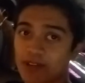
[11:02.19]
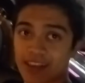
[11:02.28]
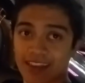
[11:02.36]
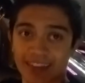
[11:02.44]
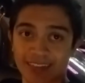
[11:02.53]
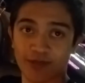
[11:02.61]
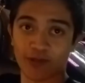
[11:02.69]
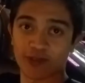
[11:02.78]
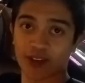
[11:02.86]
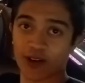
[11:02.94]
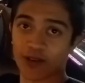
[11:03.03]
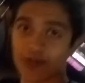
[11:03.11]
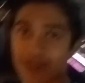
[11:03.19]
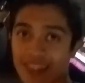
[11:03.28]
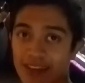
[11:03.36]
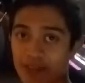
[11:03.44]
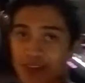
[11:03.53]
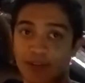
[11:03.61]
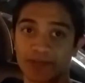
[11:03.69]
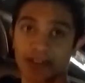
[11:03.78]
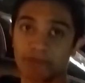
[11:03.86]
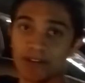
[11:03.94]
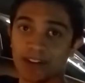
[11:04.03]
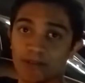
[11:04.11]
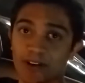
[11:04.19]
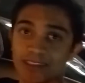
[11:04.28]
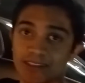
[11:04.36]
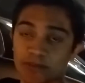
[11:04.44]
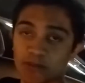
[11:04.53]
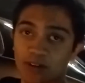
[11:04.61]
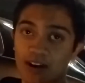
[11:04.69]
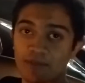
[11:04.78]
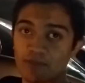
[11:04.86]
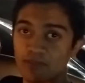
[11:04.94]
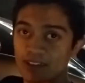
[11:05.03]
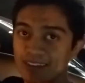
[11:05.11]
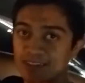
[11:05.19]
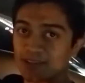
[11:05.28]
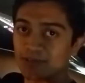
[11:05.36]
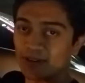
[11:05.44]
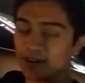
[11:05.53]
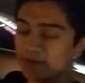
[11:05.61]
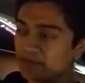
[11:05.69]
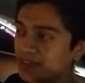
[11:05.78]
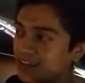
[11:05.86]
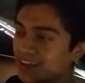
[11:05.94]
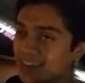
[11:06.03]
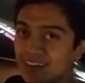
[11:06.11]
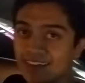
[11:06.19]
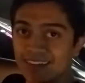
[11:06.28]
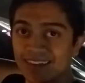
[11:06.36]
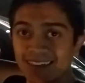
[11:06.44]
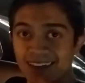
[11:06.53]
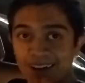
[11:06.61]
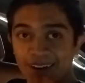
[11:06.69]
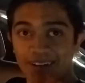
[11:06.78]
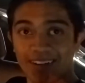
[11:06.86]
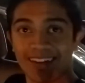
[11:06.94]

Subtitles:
it, well then that's cool too. Leave a thumbs up anyways, subscribe if you need to. Yeah,